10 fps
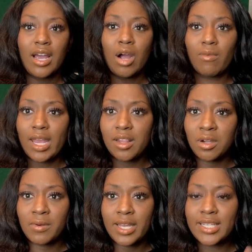a regular
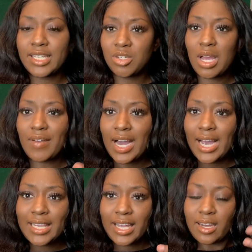wig, because I do have a
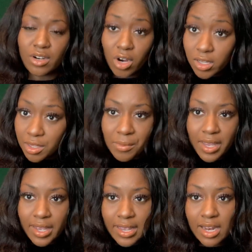highlighted curly wig,